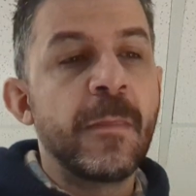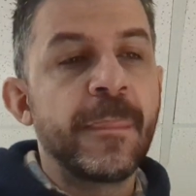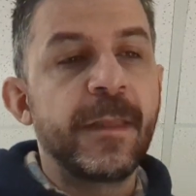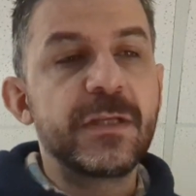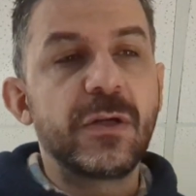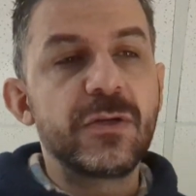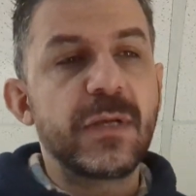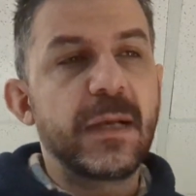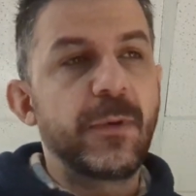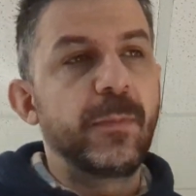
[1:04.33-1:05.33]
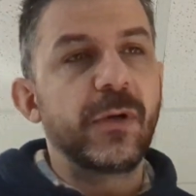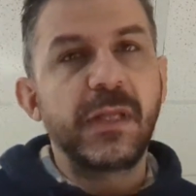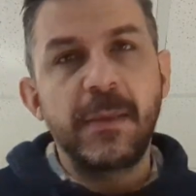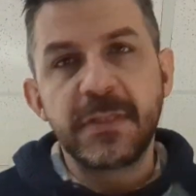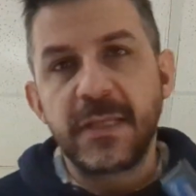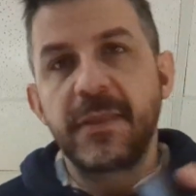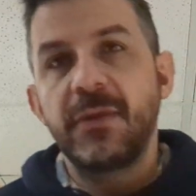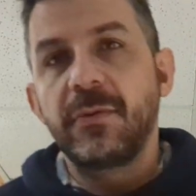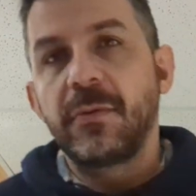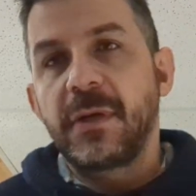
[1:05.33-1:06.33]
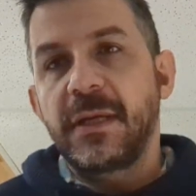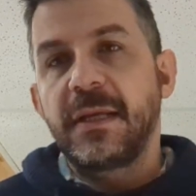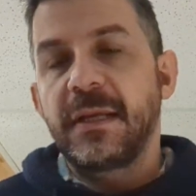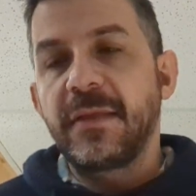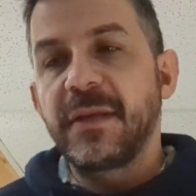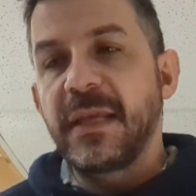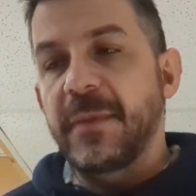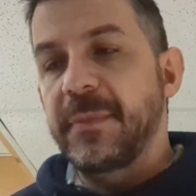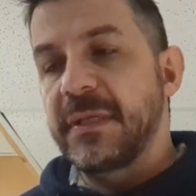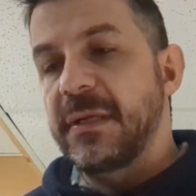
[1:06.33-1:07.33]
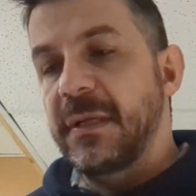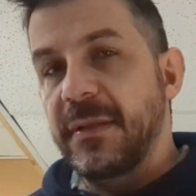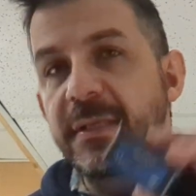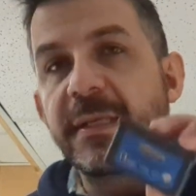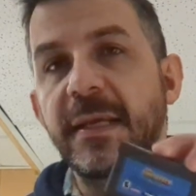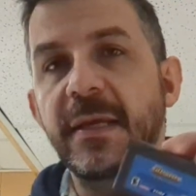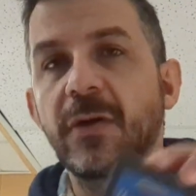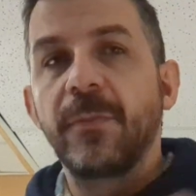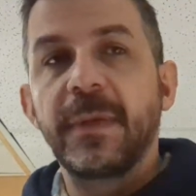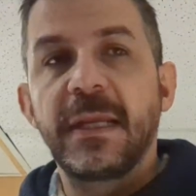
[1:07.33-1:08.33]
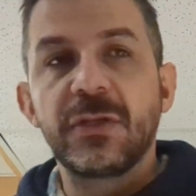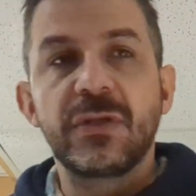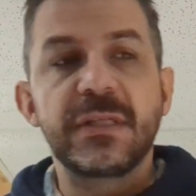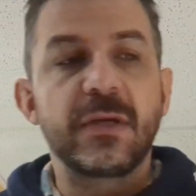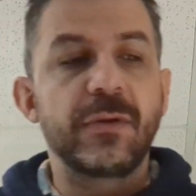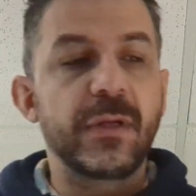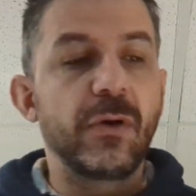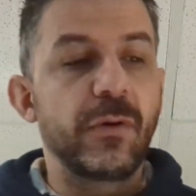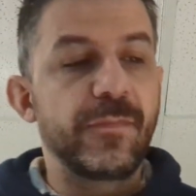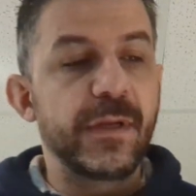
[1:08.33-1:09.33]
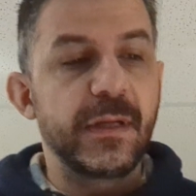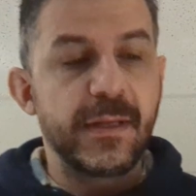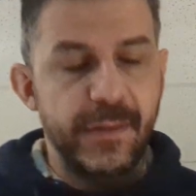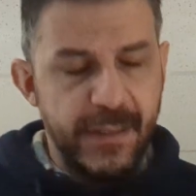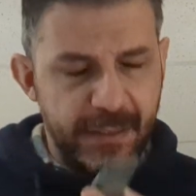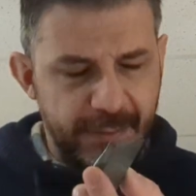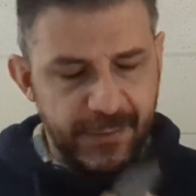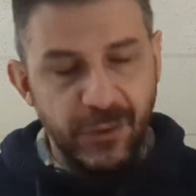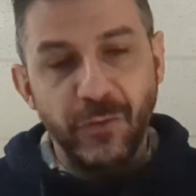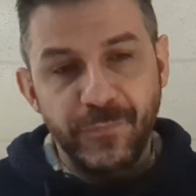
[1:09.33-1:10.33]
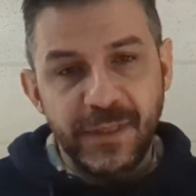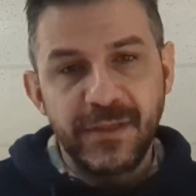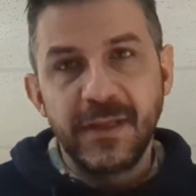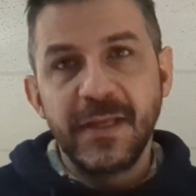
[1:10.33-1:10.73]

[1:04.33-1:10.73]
There's also a couple more games. I think another game in this compilation, Seco the Dolphin, the Dolphin.